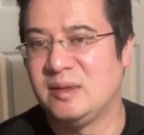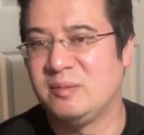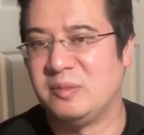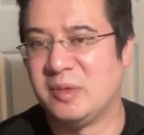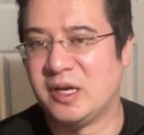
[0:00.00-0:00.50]

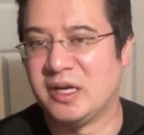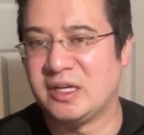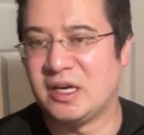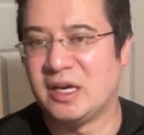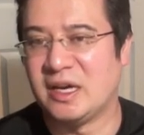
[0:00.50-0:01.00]

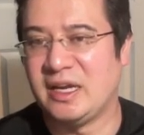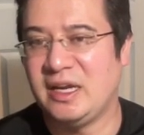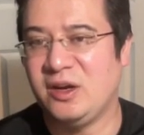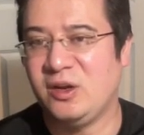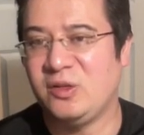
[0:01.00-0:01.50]
But
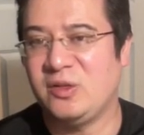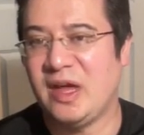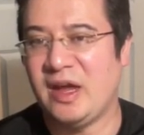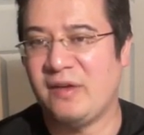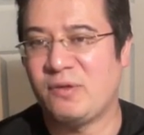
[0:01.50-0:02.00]
here
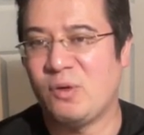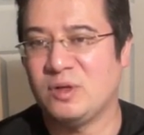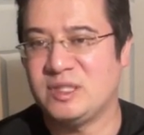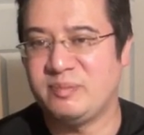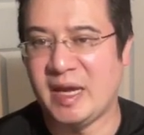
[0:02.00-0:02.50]
they, of
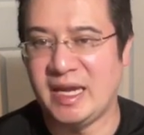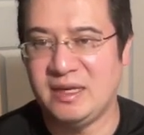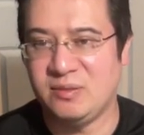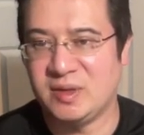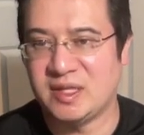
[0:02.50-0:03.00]
course,
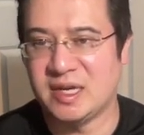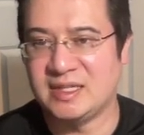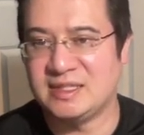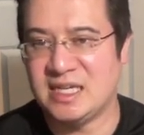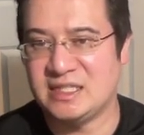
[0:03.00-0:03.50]
bait with the Night
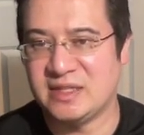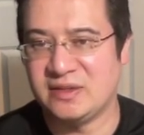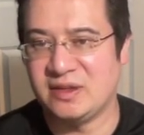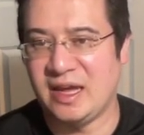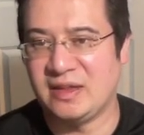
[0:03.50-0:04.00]
Slash,
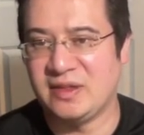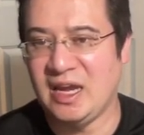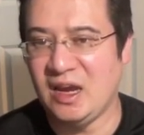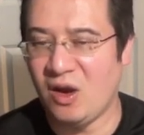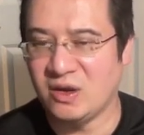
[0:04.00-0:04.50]
and
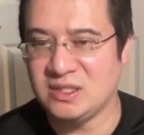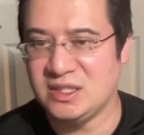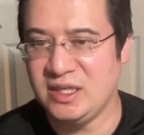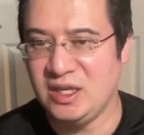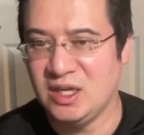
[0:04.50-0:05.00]
they
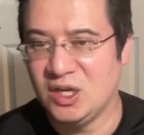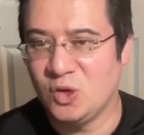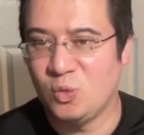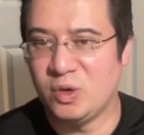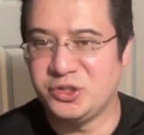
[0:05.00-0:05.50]
honestly
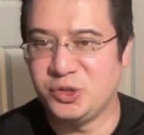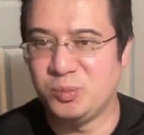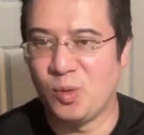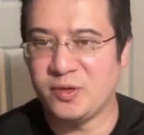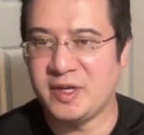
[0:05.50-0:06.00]
would do
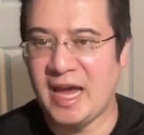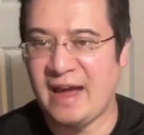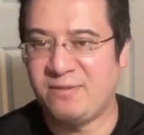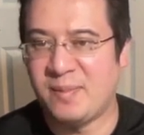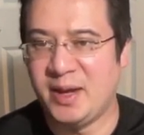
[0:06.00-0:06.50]
more than
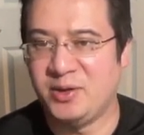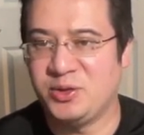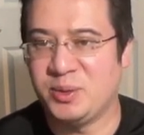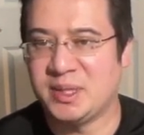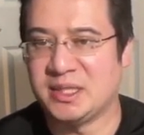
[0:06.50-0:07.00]
half my
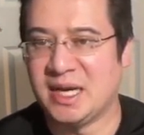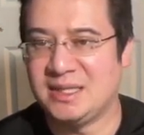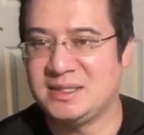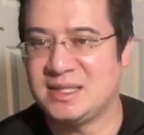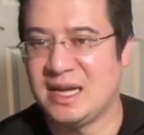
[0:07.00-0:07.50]
health with the
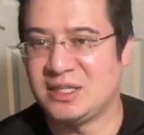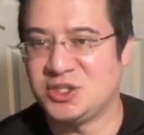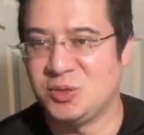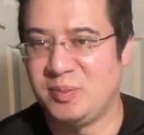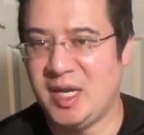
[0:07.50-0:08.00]
Night Slash,
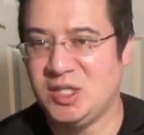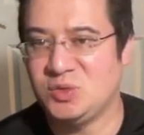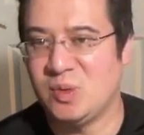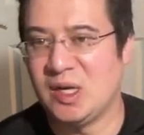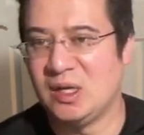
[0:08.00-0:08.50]
so may as
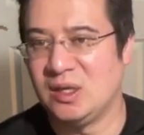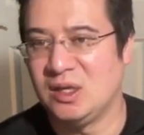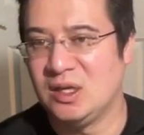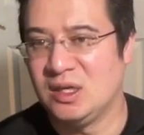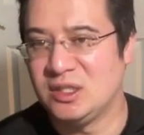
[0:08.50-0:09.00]
well
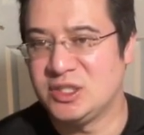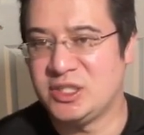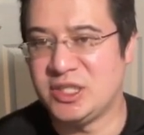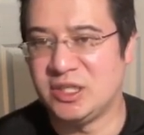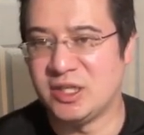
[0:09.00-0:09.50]

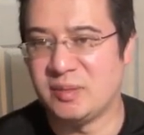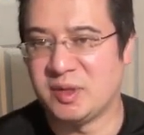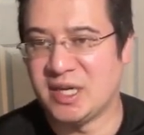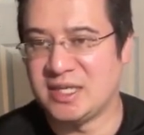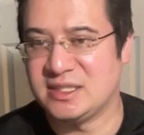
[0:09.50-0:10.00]
shield up
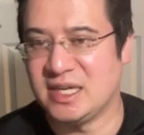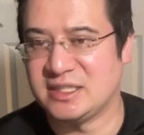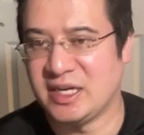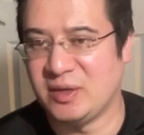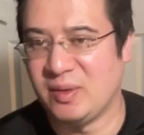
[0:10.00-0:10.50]
the Night Slash
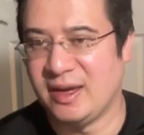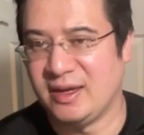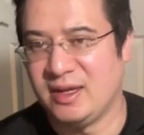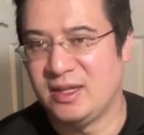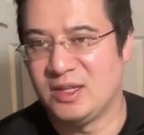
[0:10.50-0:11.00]
anyway.
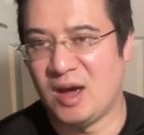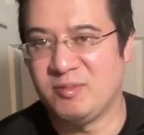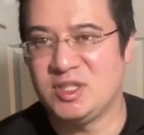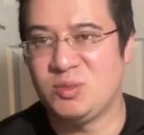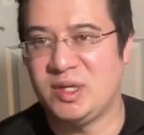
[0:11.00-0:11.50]
The
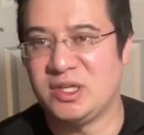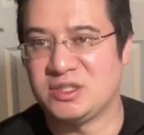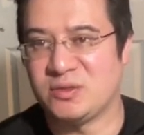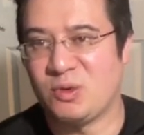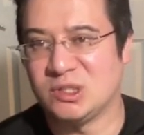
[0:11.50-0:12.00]
Ominous Wind does,
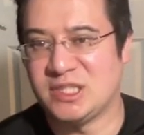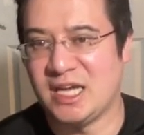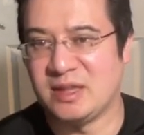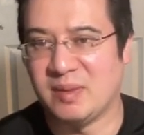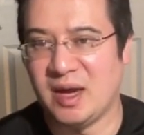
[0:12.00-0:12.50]
of course,
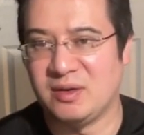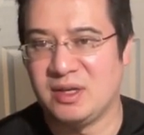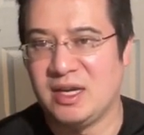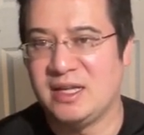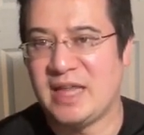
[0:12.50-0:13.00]
take them out.
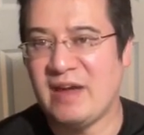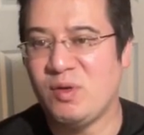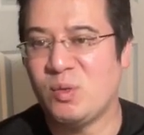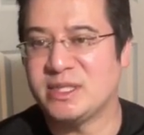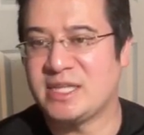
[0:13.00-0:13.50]
They have a
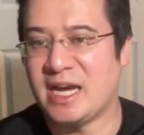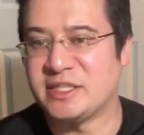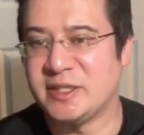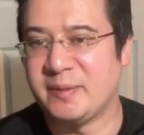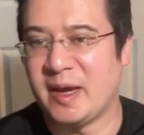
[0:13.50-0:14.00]

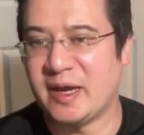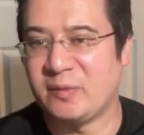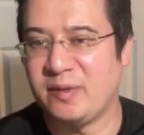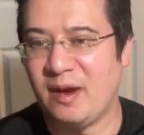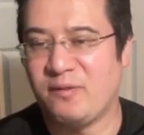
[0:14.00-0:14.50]
Whiscash in the back.
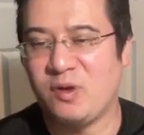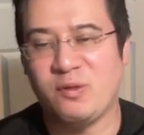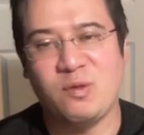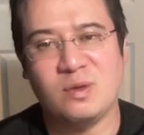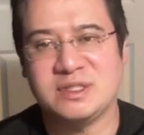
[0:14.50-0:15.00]
Of
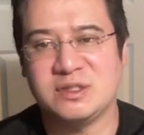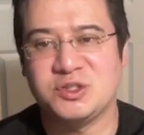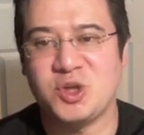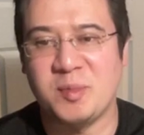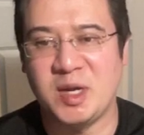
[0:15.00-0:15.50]
course,
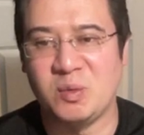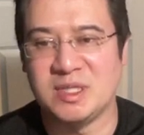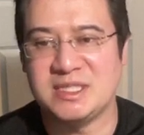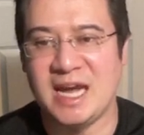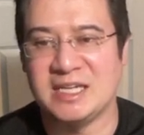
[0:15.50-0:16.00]
there's so many
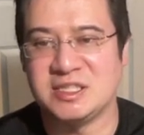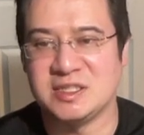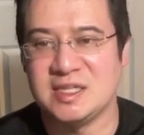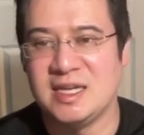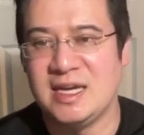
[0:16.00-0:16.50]

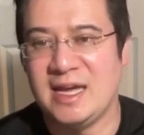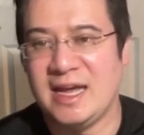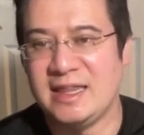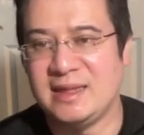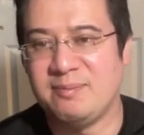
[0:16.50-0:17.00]
Whiscashes
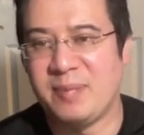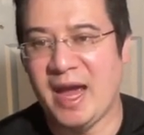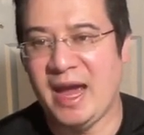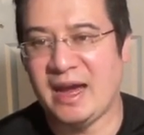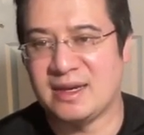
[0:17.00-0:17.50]
in the
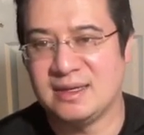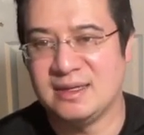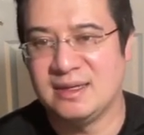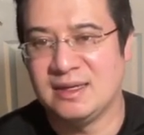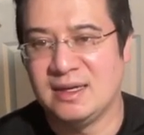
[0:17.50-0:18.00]
back,
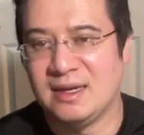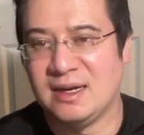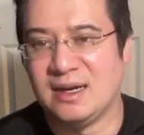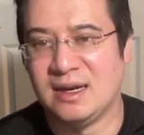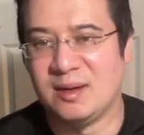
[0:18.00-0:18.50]

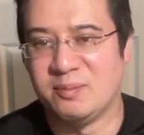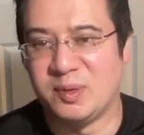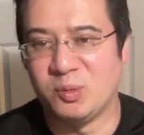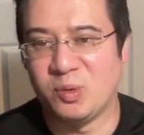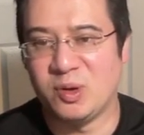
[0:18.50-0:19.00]

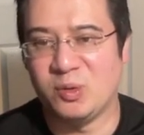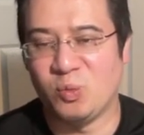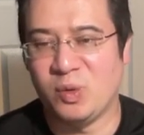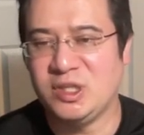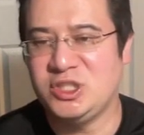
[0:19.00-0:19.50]
but
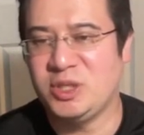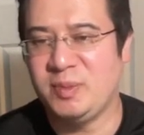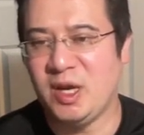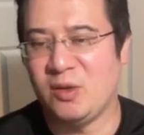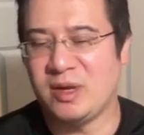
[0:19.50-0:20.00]
we should
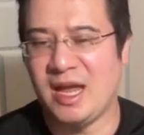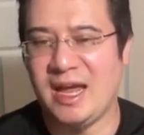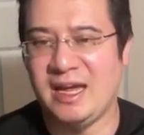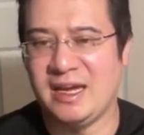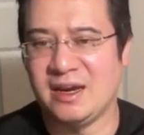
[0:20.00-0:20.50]
be
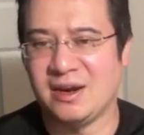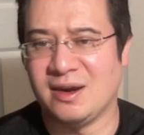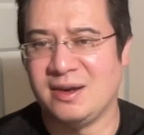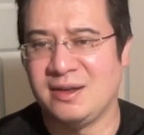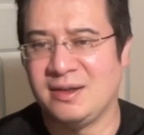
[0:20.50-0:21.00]
okay here.